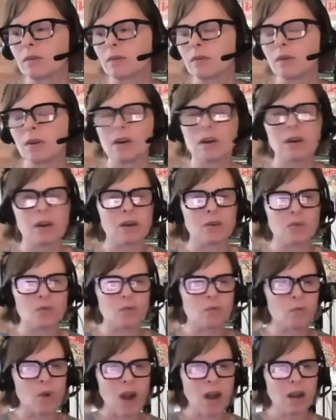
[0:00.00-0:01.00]
uh,
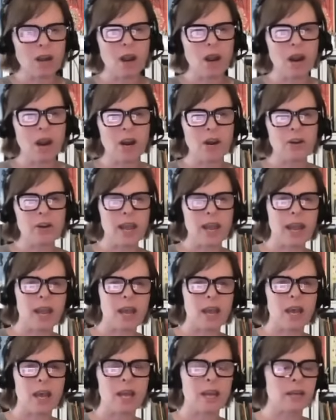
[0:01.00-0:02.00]
rock art
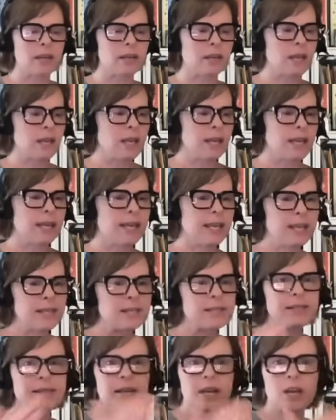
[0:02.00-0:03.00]
and
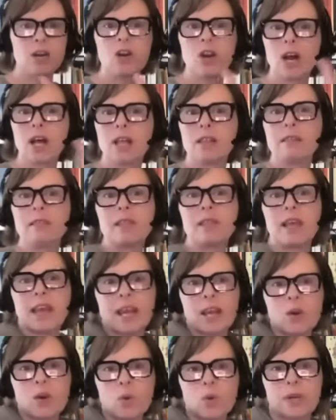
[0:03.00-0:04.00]
is there a
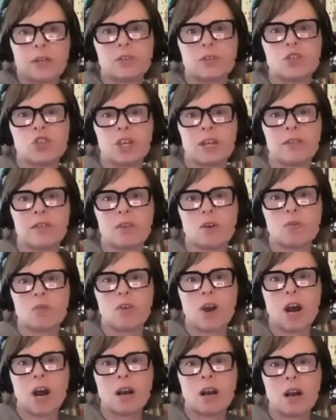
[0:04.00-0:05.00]
language in the
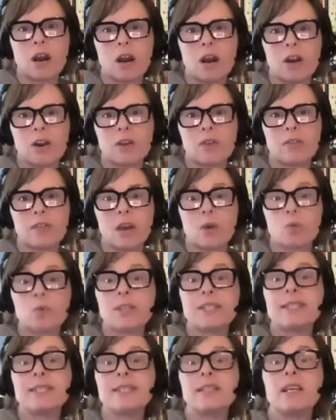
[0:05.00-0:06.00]
rock art that
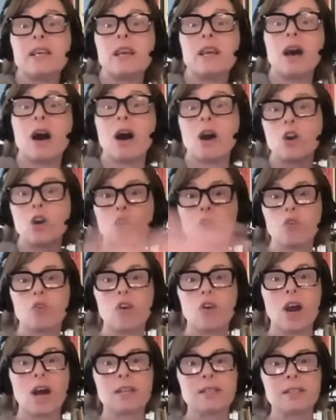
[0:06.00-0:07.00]
we see
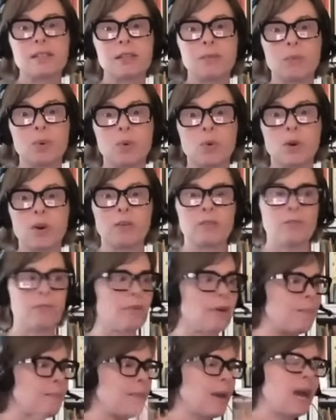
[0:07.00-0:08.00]
across the board
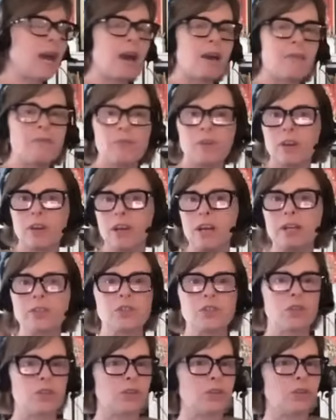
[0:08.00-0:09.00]
from Africa
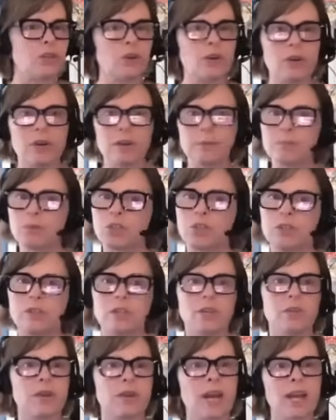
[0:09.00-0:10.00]
to Europe to
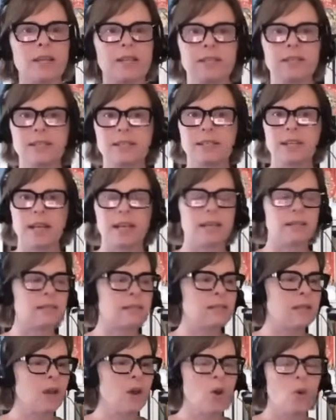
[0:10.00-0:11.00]
the United
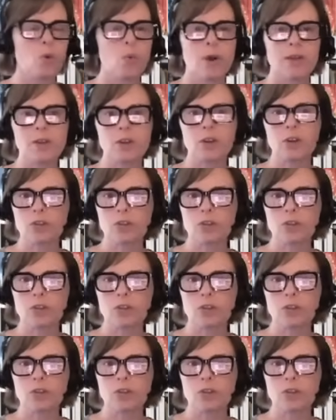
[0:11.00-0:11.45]
States? Whether you're